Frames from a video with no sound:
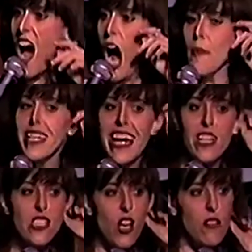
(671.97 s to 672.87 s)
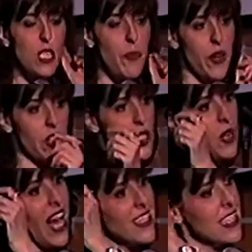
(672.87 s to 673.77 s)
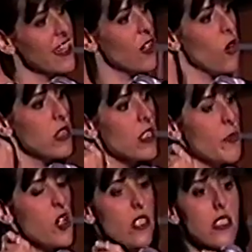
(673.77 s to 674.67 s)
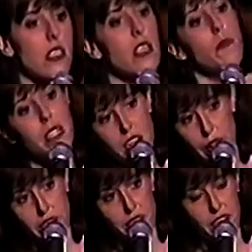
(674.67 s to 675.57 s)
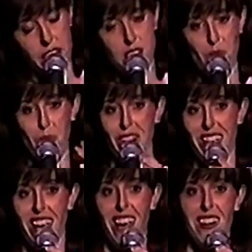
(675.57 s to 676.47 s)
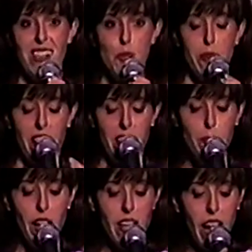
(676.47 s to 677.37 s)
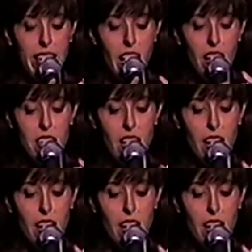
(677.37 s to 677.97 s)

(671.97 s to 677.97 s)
I've been getting so spiritual as I get older because the material thing isn't working out as planned. But I got...